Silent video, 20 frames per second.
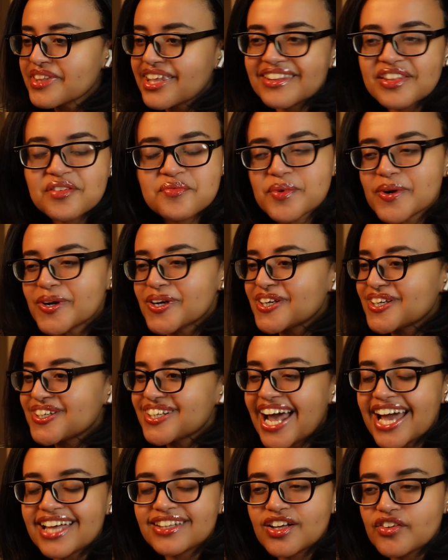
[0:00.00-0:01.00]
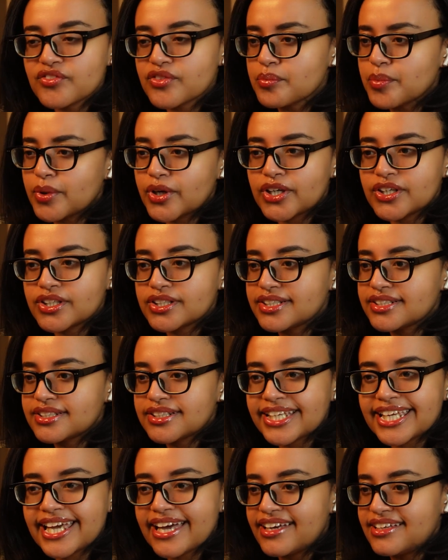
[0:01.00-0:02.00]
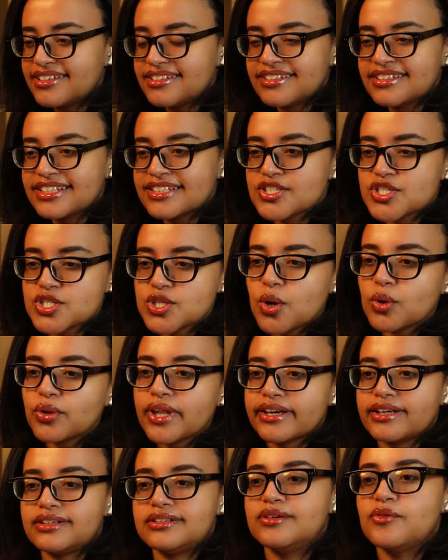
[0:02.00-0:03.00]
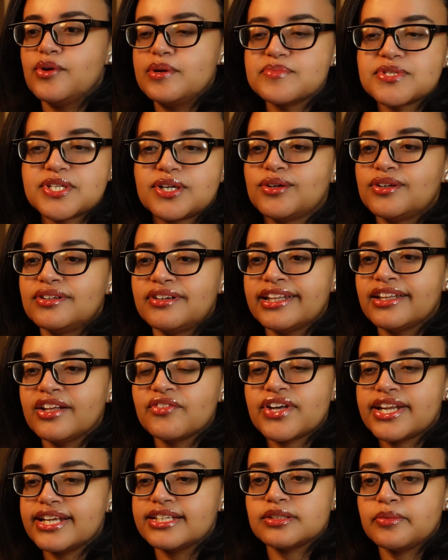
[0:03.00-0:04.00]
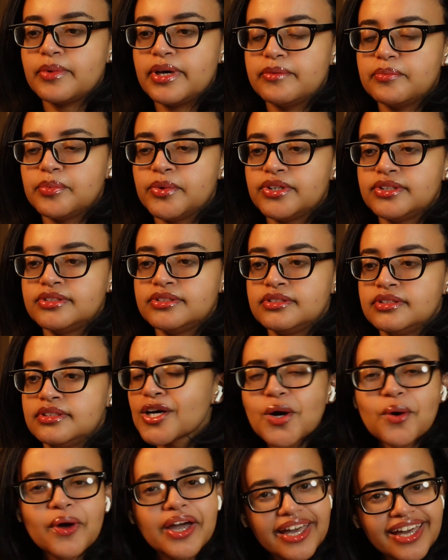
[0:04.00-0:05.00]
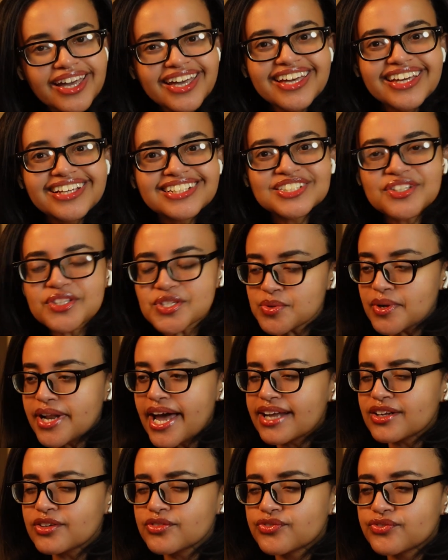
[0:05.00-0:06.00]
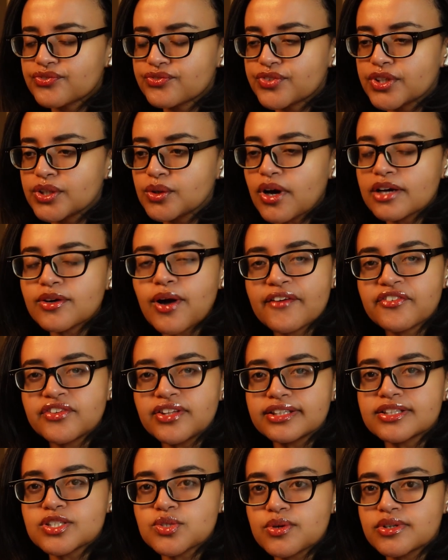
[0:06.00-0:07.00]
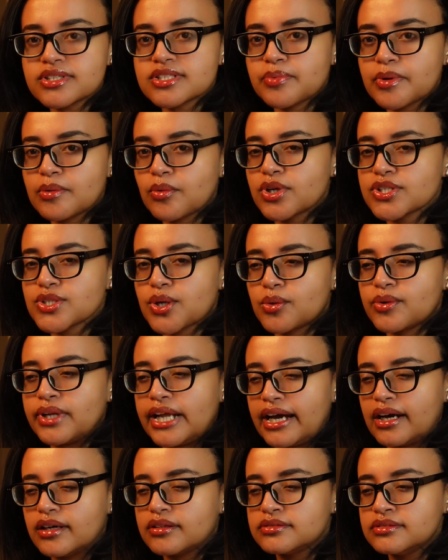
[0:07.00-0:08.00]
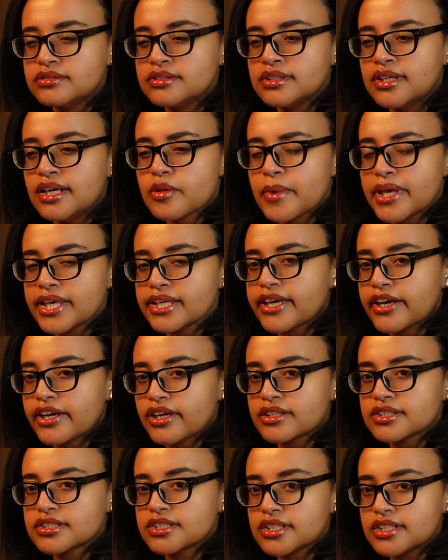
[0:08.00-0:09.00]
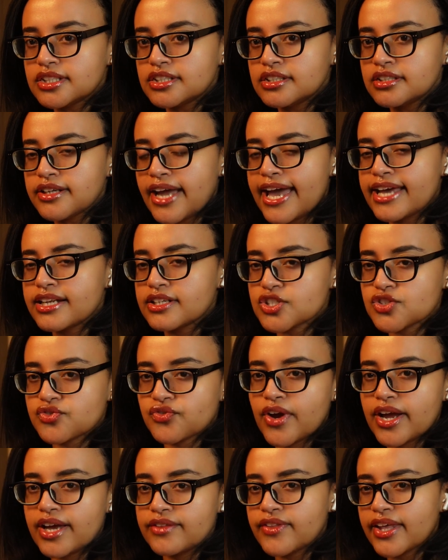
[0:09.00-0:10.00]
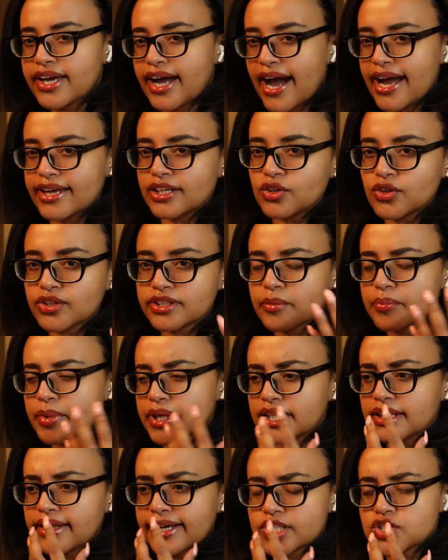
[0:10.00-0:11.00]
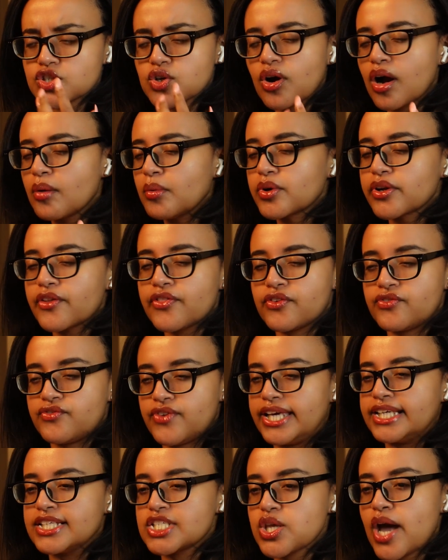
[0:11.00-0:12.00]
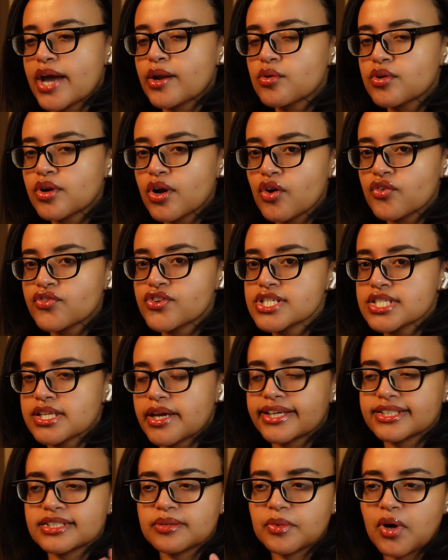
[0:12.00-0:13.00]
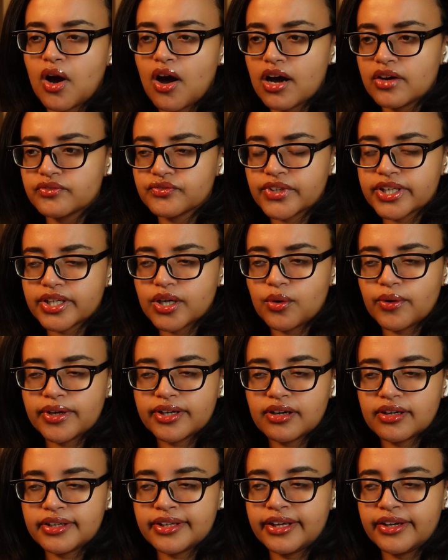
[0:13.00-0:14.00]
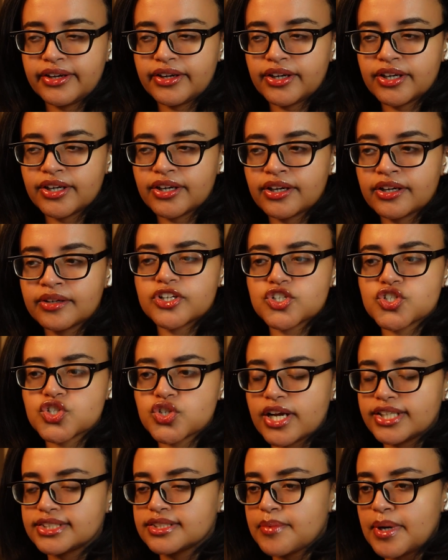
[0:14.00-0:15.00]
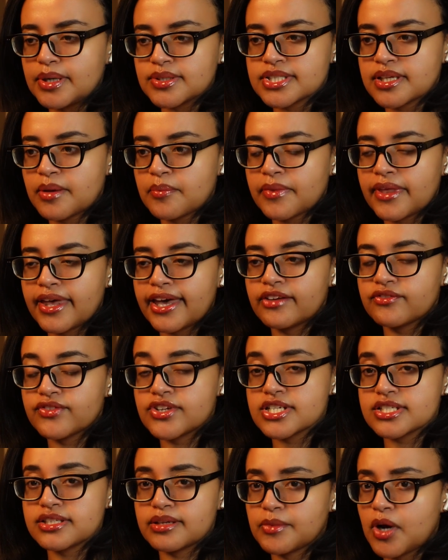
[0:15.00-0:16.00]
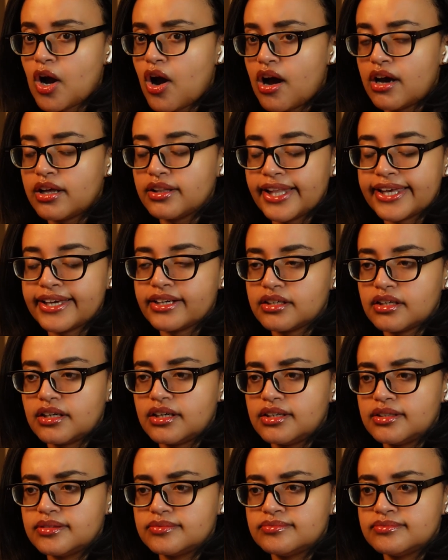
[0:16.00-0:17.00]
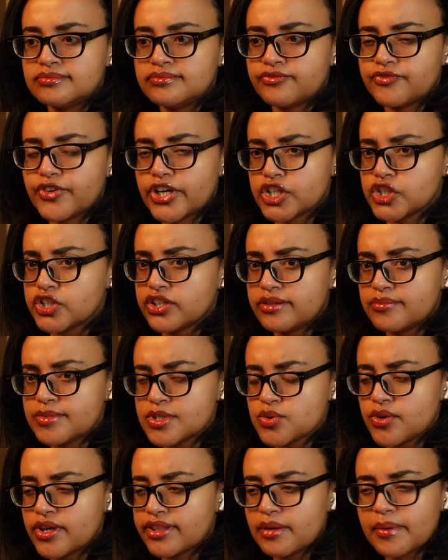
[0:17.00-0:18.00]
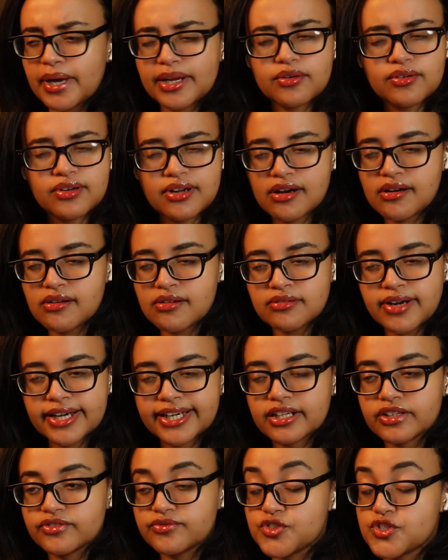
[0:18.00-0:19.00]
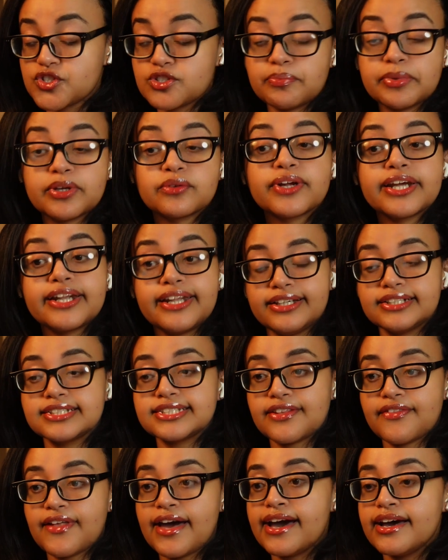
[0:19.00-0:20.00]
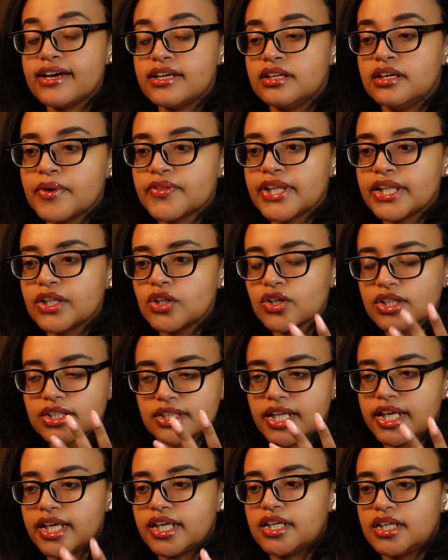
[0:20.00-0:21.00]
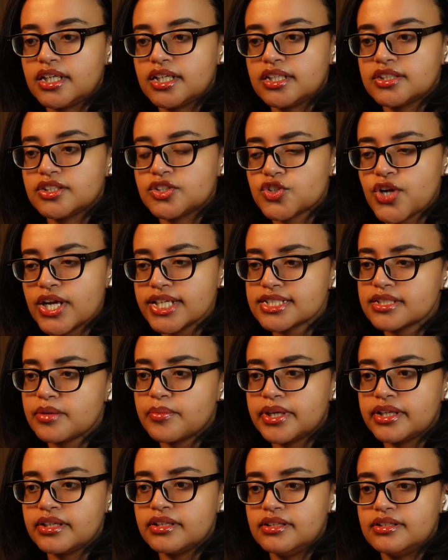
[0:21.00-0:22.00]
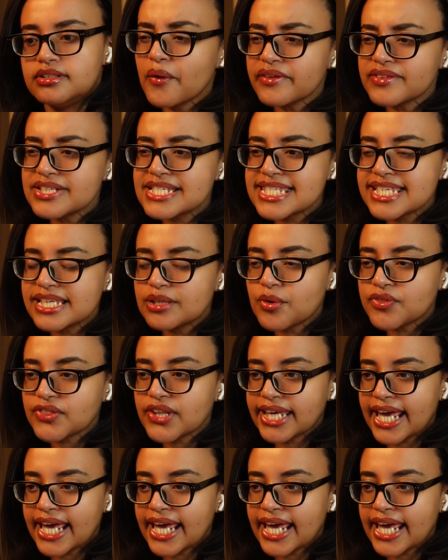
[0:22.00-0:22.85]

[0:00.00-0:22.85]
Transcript: The bird. I love the bird. Again, it's so like whimsical. I love that he has a pet bird. Okay, so this one had a I feel like this one was a bit more toned down. The main character and his friend, they kind of looked a bit like troubled in the face. I don't know if there's like some conflict going on here. They're stressed about something, if there's some friction between them. I don't know. I could just be reading into that. But they look like stressed a bit. Oh yeah, the scene with the